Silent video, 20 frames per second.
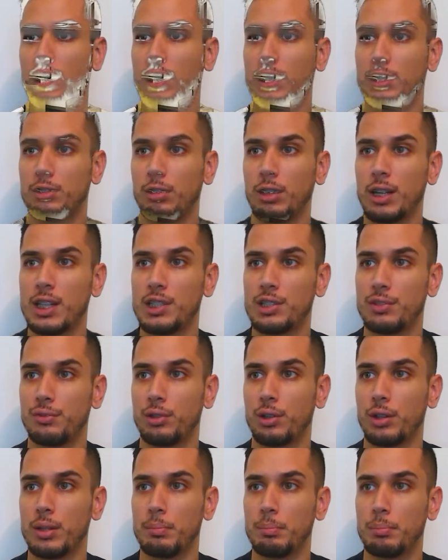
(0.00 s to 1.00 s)
electrolytes
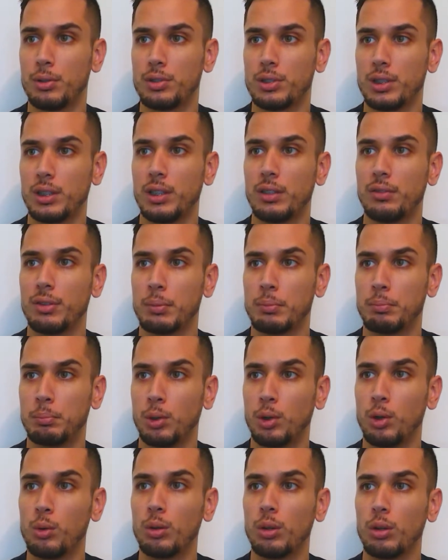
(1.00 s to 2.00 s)
for the positive
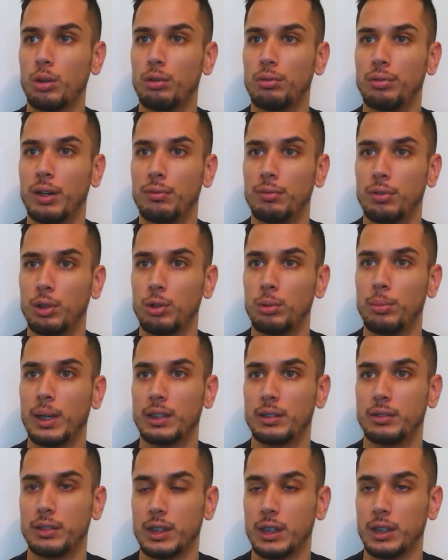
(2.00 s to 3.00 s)
pole of a flow
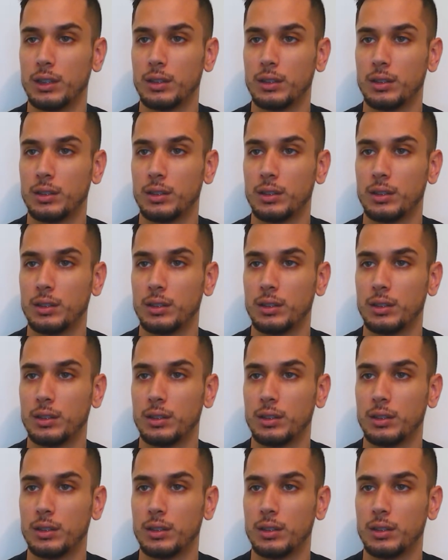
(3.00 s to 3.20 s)
battery.